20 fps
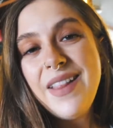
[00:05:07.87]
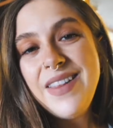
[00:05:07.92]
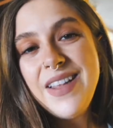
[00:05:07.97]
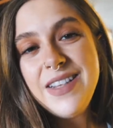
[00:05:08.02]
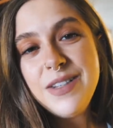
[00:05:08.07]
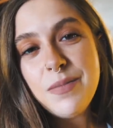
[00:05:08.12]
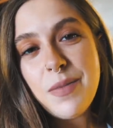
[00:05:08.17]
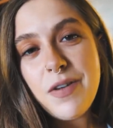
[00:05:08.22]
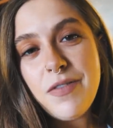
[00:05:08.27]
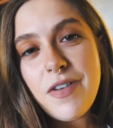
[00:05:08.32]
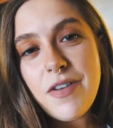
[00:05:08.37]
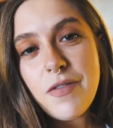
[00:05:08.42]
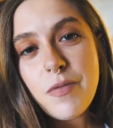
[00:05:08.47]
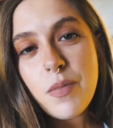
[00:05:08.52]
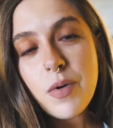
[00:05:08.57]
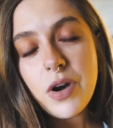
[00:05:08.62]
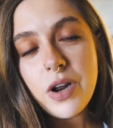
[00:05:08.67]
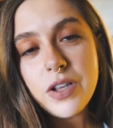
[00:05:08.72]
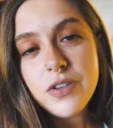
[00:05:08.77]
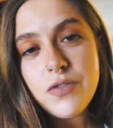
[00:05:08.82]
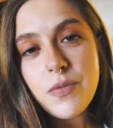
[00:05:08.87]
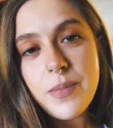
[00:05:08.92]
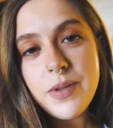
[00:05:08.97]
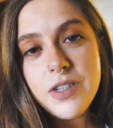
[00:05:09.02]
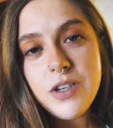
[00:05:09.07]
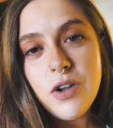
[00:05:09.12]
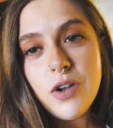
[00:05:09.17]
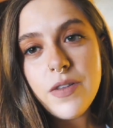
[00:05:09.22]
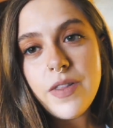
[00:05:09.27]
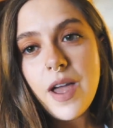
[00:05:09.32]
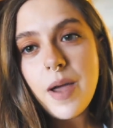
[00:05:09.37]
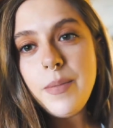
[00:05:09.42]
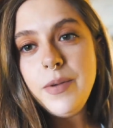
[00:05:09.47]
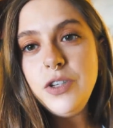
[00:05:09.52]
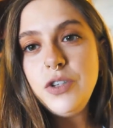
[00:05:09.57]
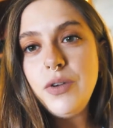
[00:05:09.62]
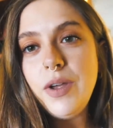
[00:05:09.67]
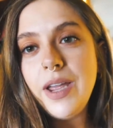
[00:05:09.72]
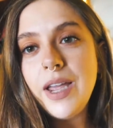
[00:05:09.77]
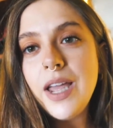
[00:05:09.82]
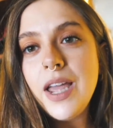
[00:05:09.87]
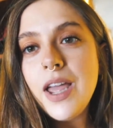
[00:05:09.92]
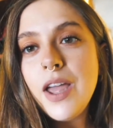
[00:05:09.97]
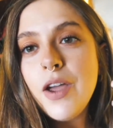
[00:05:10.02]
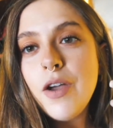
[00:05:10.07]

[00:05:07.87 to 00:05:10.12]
And these are my favourite products from this look that I've been doing.